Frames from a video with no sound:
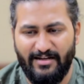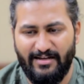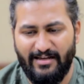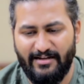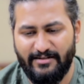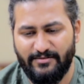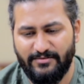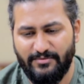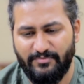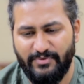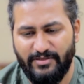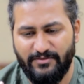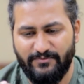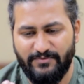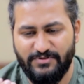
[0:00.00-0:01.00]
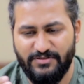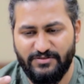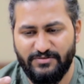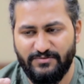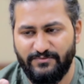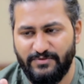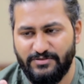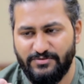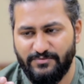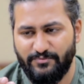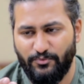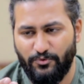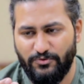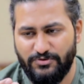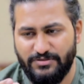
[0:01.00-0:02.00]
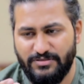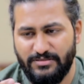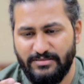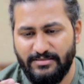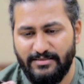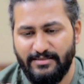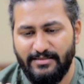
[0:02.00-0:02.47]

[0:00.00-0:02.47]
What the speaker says: I like the pen which post.